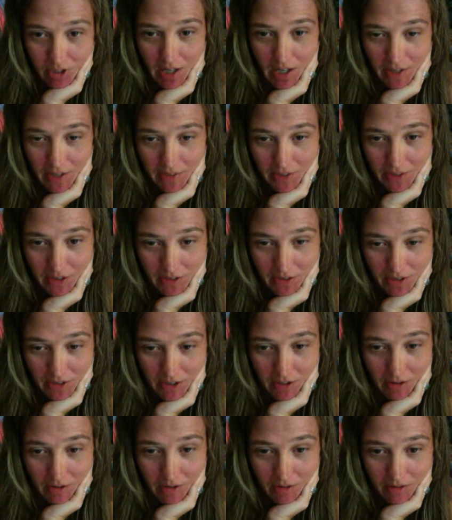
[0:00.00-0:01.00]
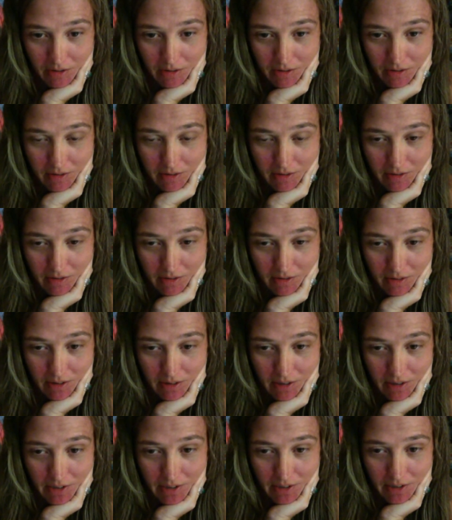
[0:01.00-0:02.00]
I think so.
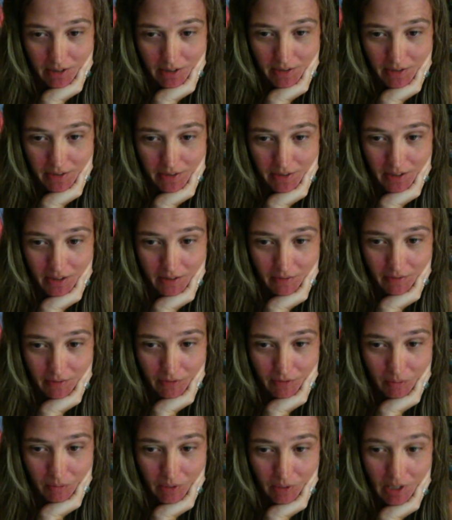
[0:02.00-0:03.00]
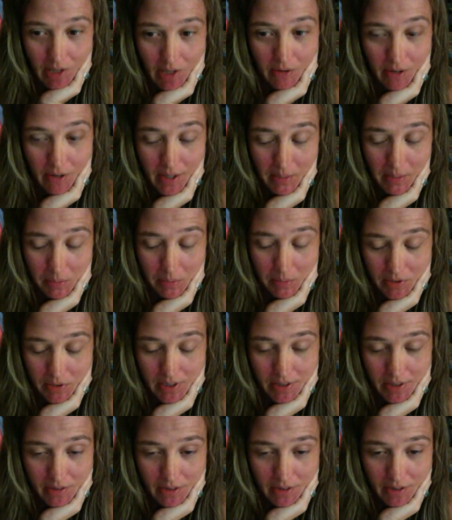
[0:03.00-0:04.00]
I think from how I
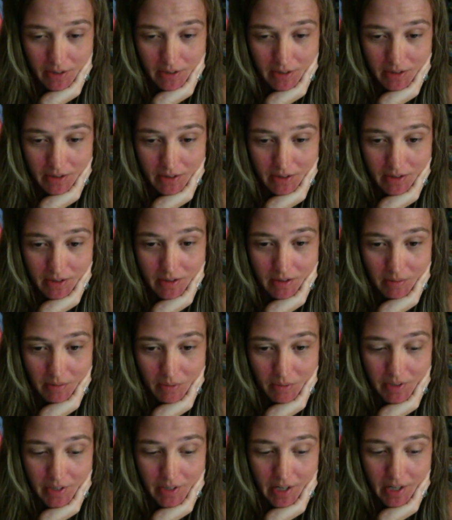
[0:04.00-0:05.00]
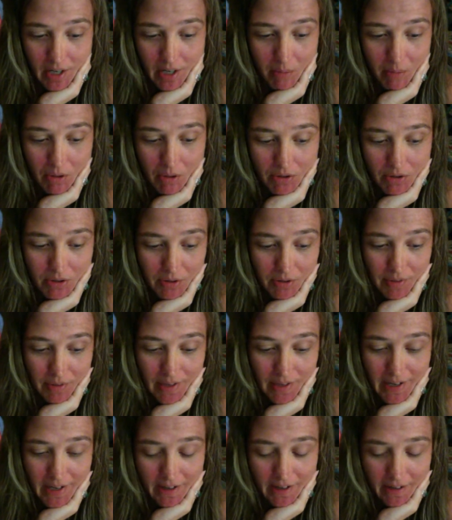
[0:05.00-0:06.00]
perceive it. But then I'm also
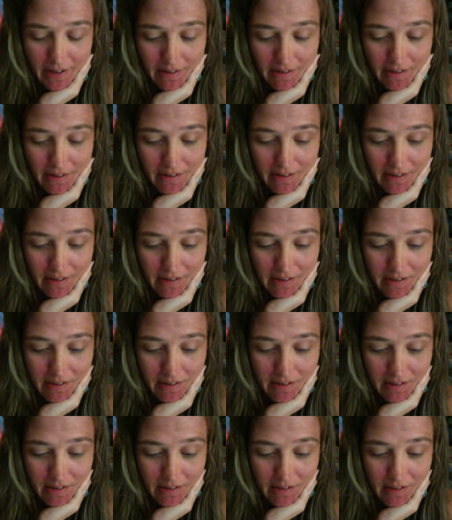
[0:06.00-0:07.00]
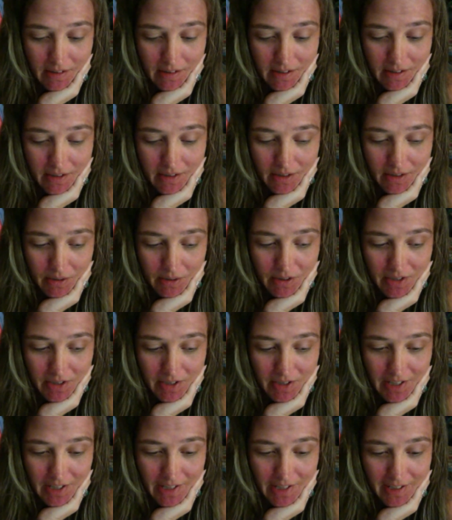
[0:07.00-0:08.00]
there. So it's
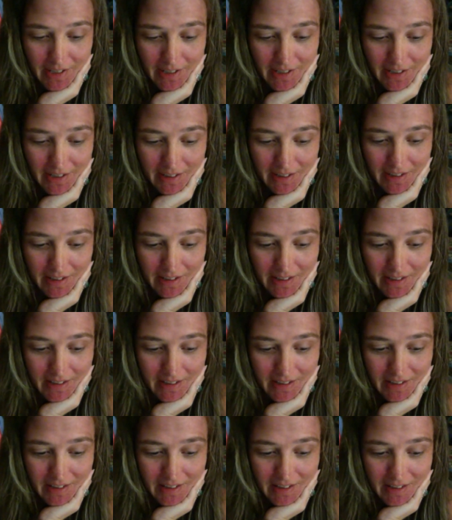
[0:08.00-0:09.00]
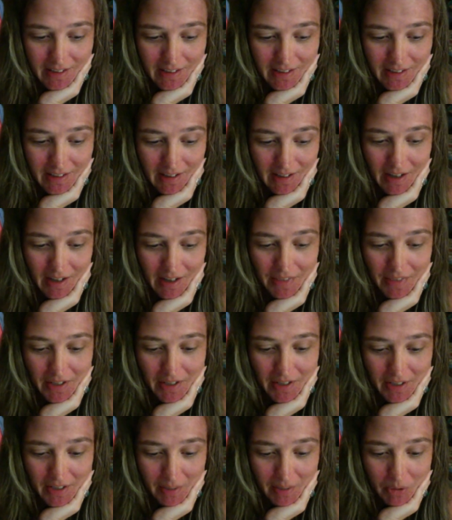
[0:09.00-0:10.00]
like I
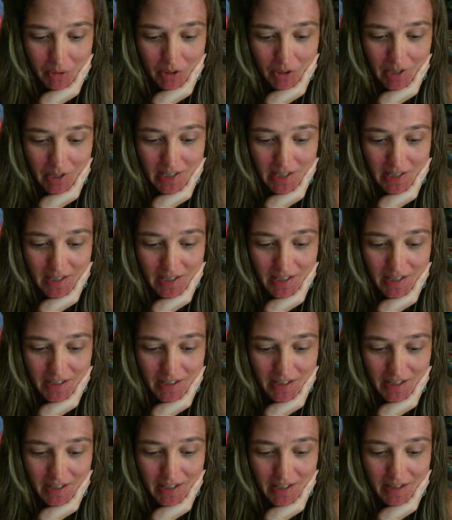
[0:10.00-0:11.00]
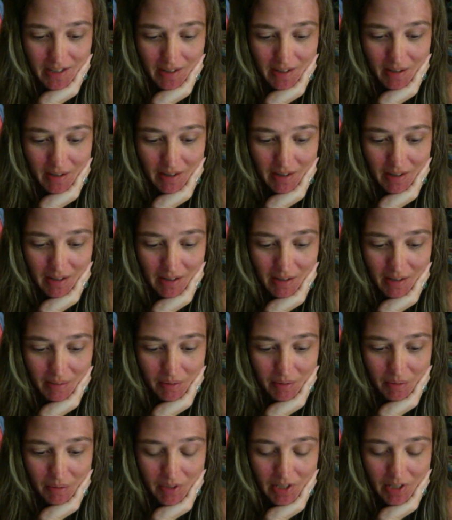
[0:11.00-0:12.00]
think that I'm crazy. I think I'm
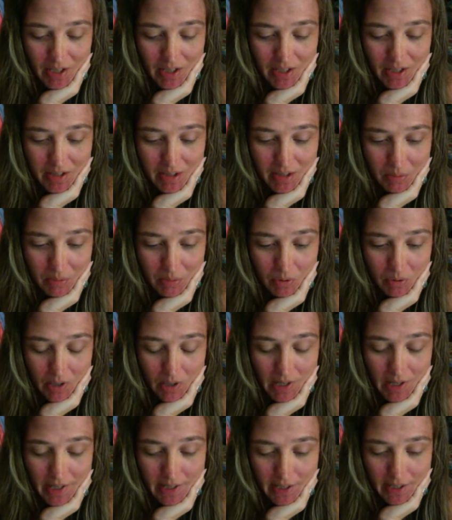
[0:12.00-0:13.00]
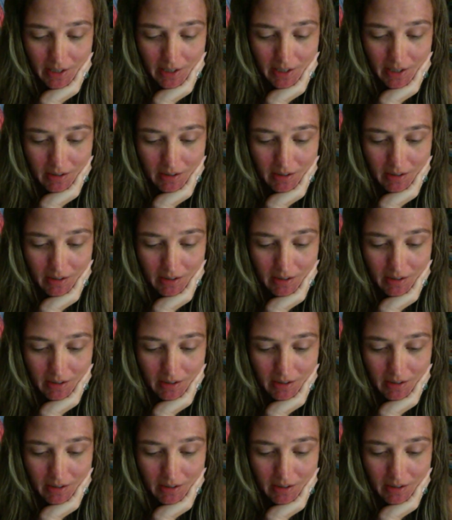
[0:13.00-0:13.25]
the one that ends up crying